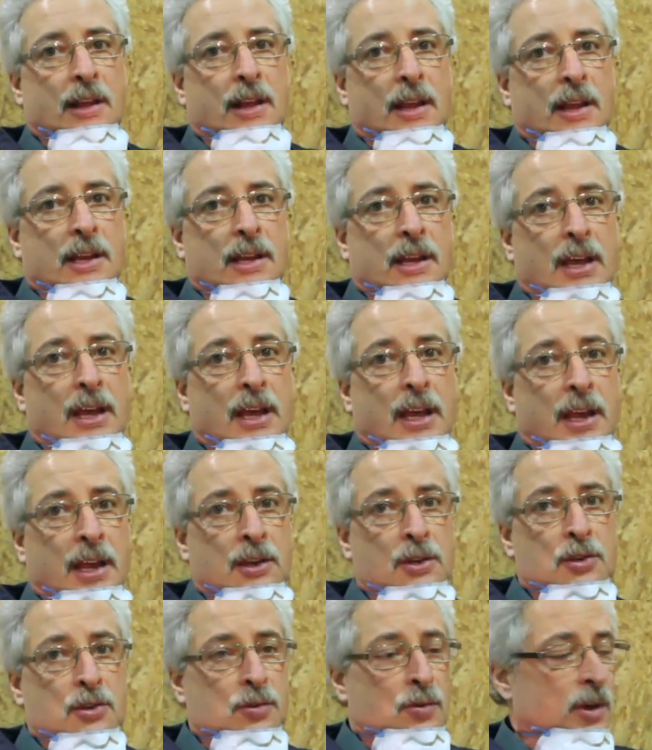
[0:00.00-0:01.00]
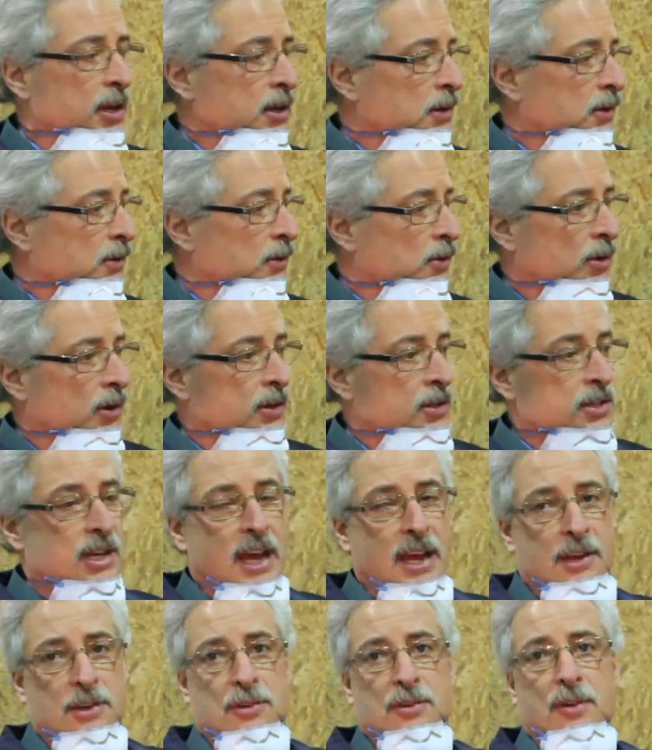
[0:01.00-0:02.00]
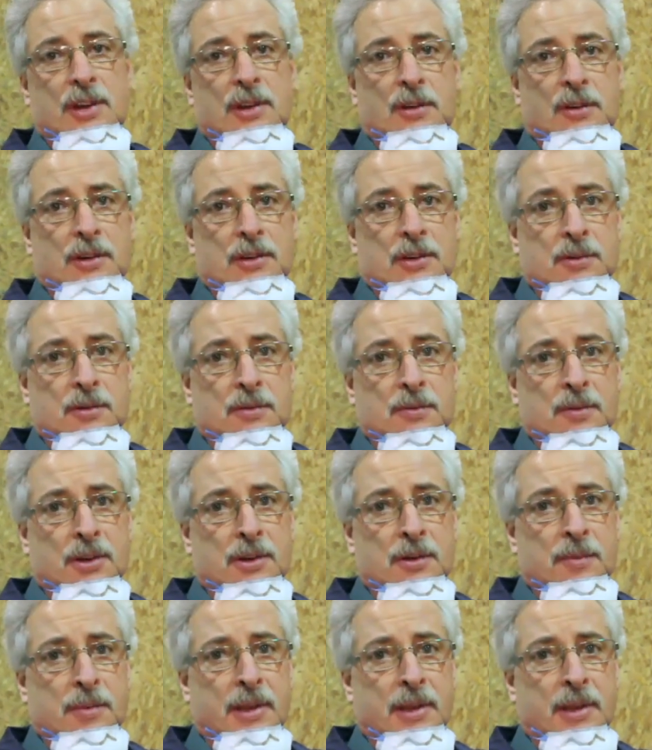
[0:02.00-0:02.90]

a, uh, an end joint or a side joint on your, on your